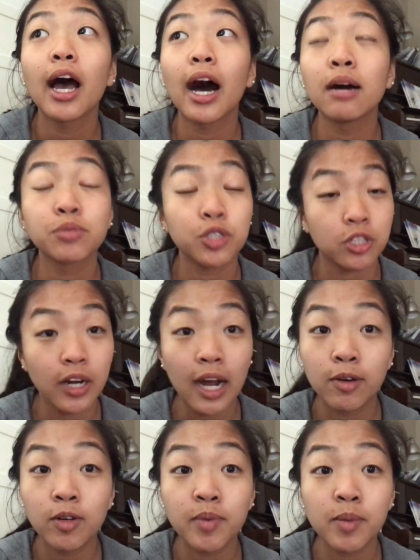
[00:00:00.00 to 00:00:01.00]
I'm sure
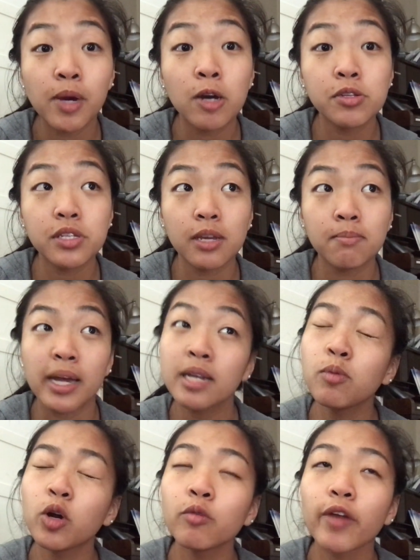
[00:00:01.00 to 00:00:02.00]
I will be posting many
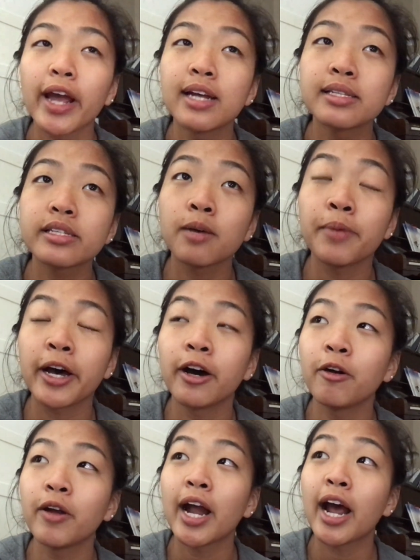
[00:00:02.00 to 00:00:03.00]
more rants
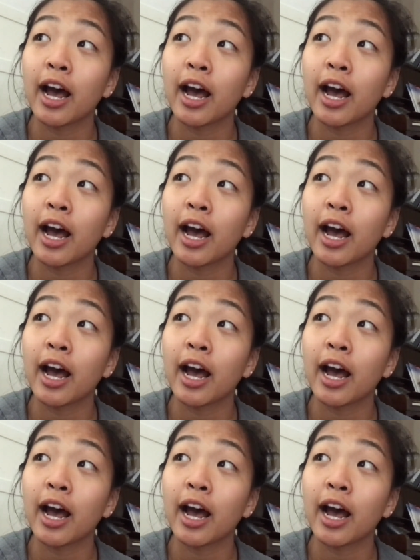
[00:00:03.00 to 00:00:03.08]
about